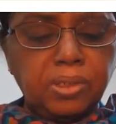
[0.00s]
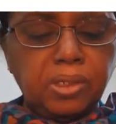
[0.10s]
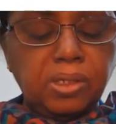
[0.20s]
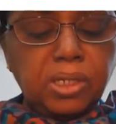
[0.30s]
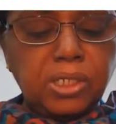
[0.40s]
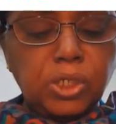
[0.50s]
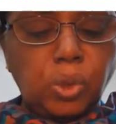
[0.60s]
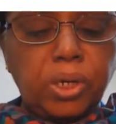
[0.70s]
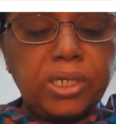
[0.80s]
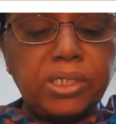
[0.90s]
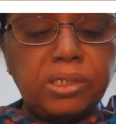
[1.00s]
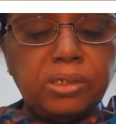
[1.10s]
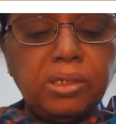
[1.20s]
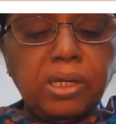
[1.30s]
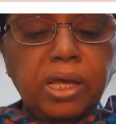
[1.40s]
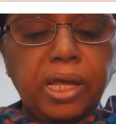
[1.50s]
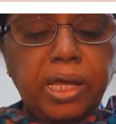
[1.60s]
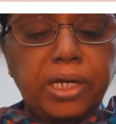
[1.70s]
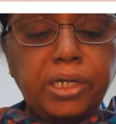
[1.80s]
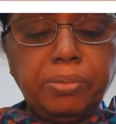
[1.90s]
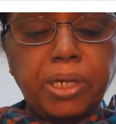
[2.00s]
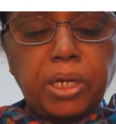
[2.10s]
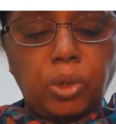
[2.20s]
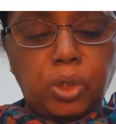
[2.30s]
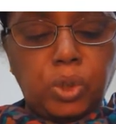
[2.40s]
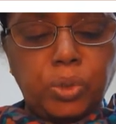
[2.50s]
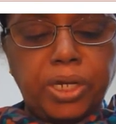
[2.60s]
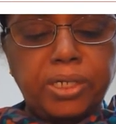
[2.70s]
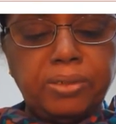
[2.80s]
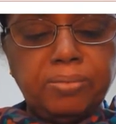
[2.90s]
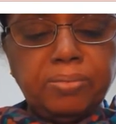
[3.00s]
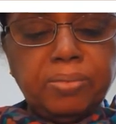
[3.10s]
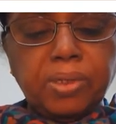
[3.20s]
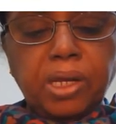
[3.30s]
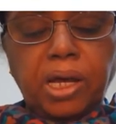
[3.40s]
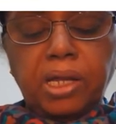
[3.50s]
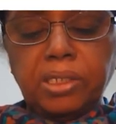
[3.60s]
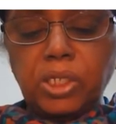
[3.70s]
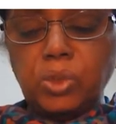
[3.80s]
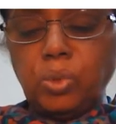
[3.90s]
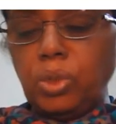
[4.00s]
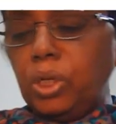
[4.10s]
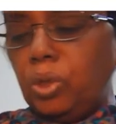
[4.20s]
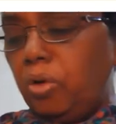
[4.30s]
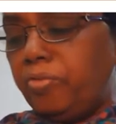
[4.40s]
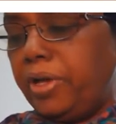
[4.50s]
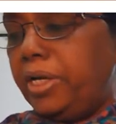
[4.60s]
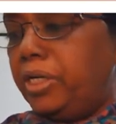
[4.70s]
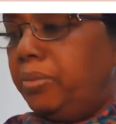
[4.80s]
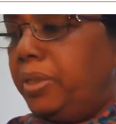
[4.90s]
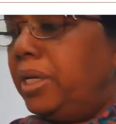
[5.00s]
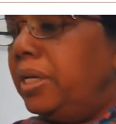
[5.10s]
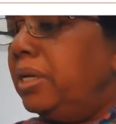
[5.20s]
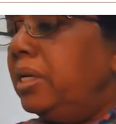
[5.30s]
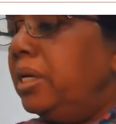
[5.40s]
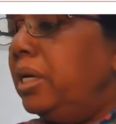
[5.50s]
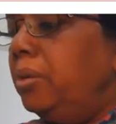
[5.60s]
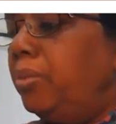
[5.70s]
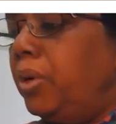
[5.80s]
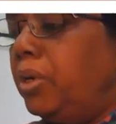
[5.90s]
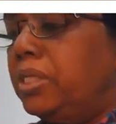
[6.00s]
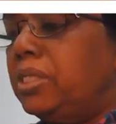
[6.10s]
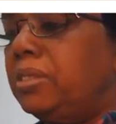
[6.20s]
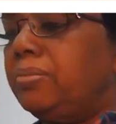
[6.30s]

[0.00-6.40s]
This is called as the anatomical conjugate, and this is only of anatomical importance.